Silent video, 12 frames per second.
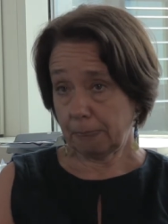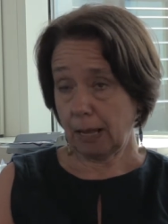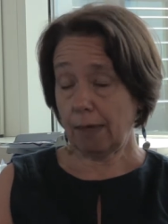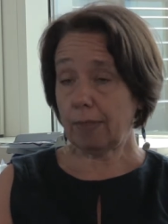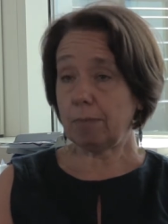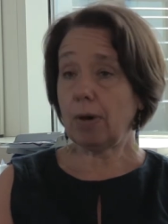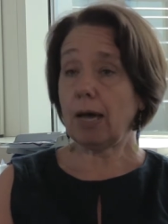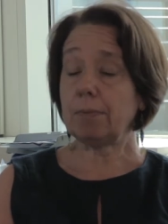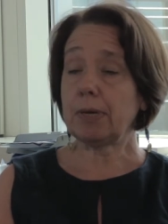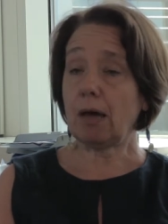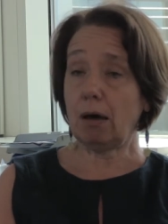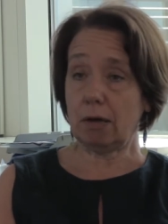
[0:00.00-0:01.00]
and they might
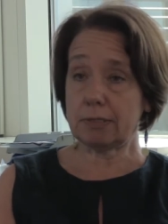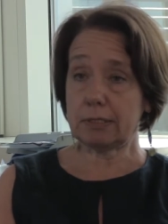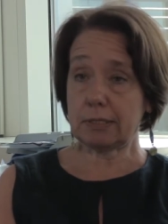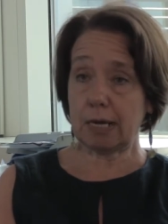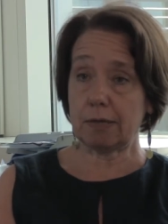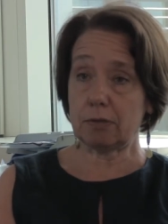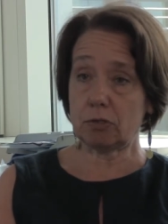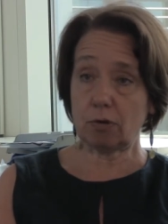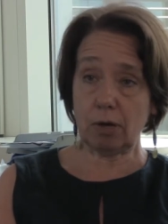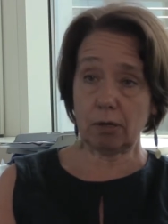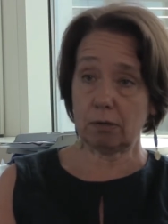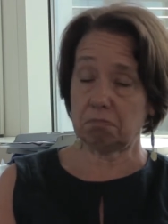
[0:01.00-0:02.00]
be asked to take the
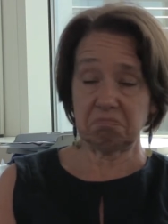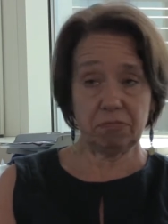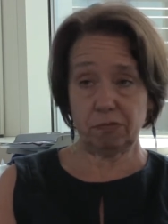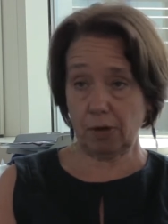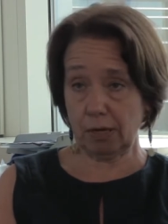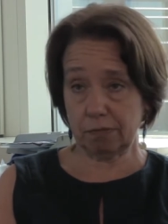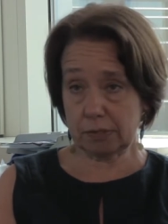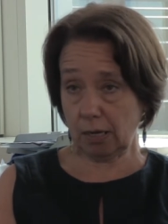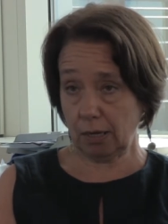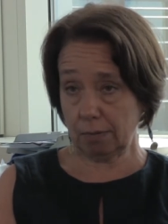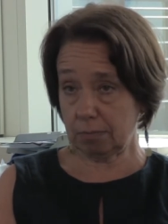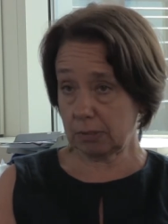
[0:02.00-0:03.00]
drug five
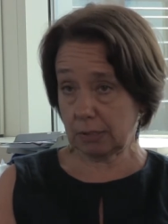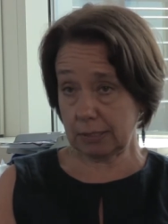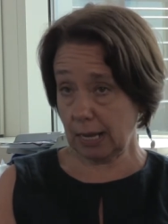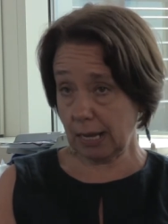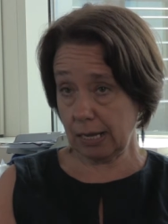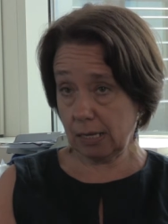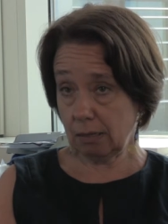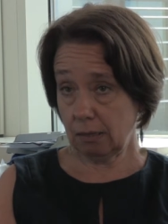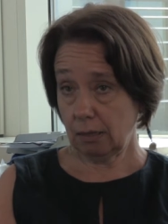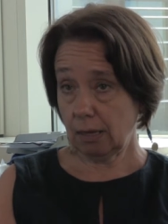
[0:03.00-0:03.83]
times a day,